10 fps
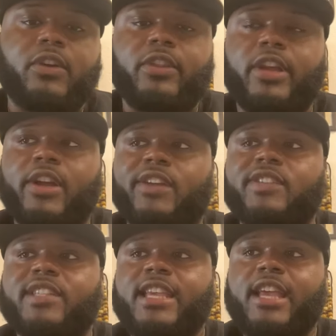There
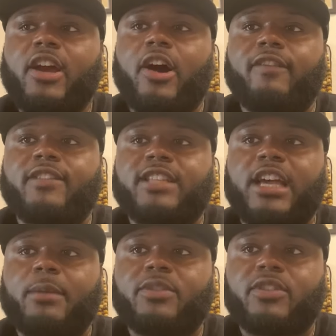is
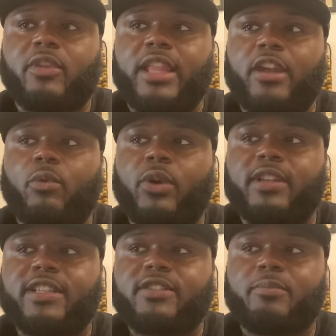oftentimes a lot of work
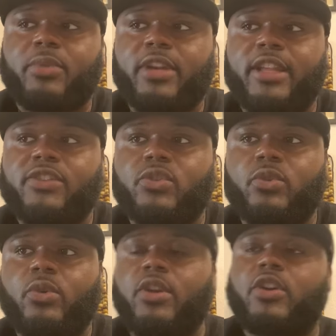that's put
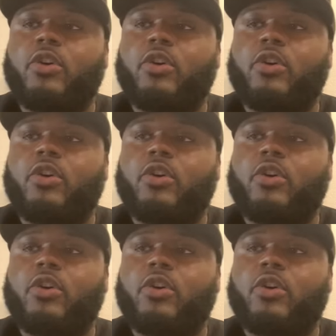into